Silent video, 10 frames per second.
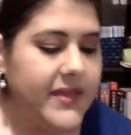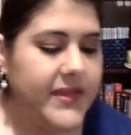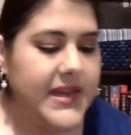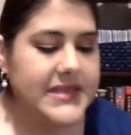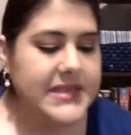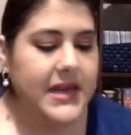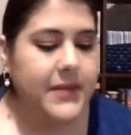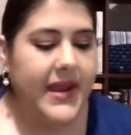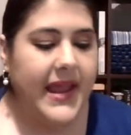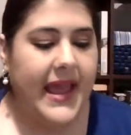The next
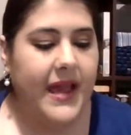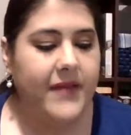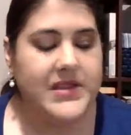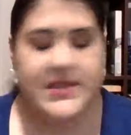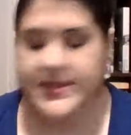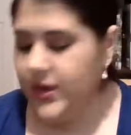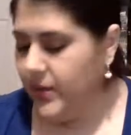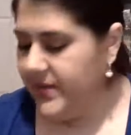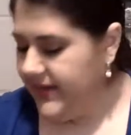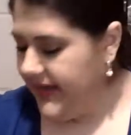item I have is the
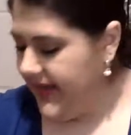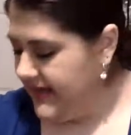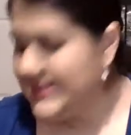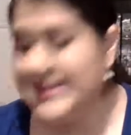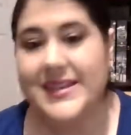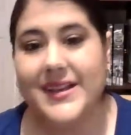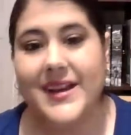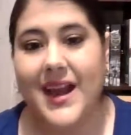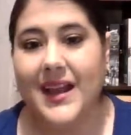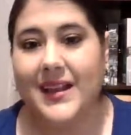Urban Decay Sin
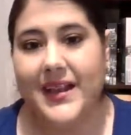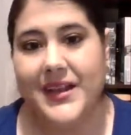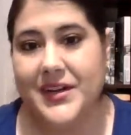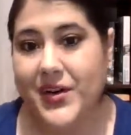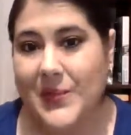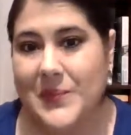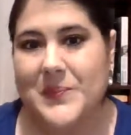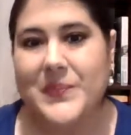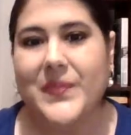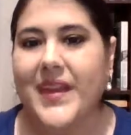Highlighter.
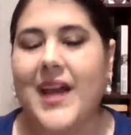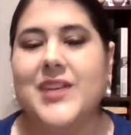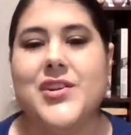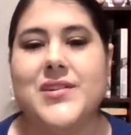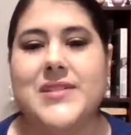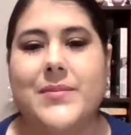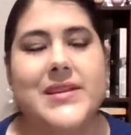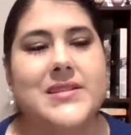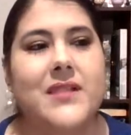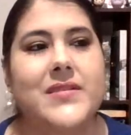I chose that
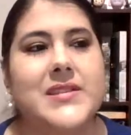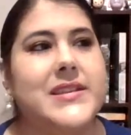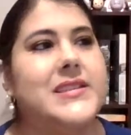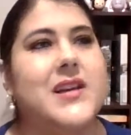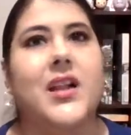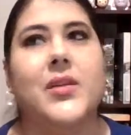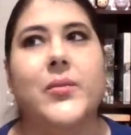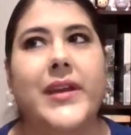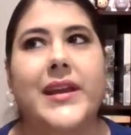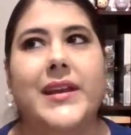because obviously it's
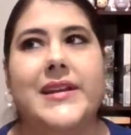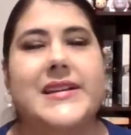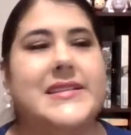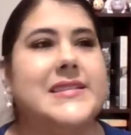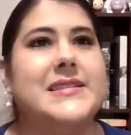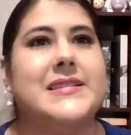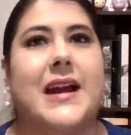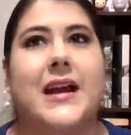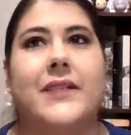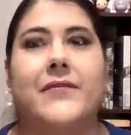Halloween. It's
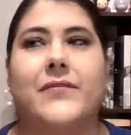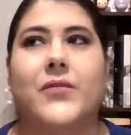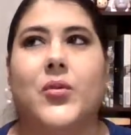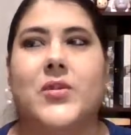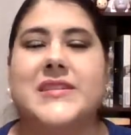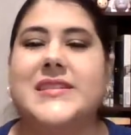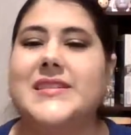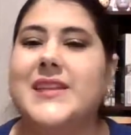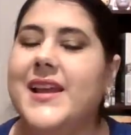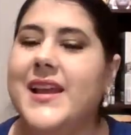time for
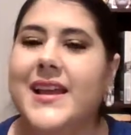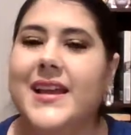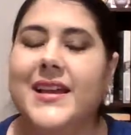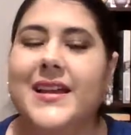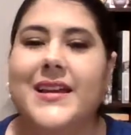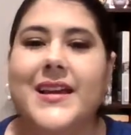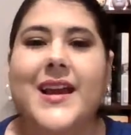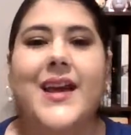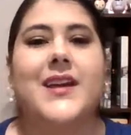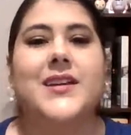sinning.
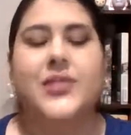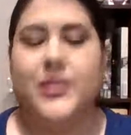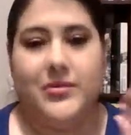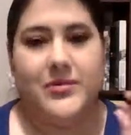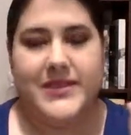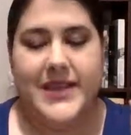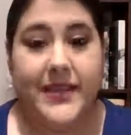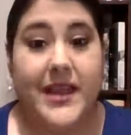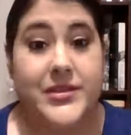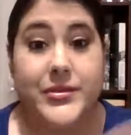Don't
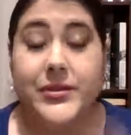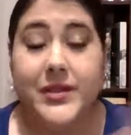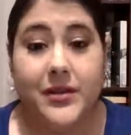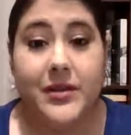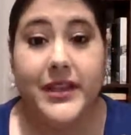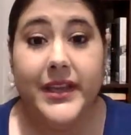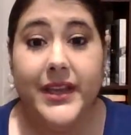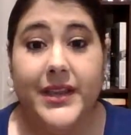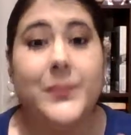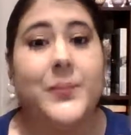take that too
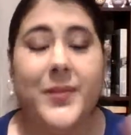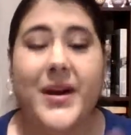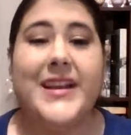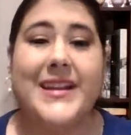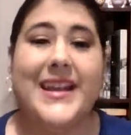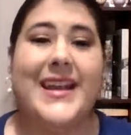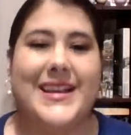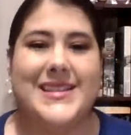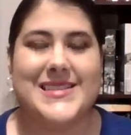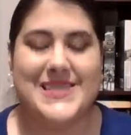literally, but it is.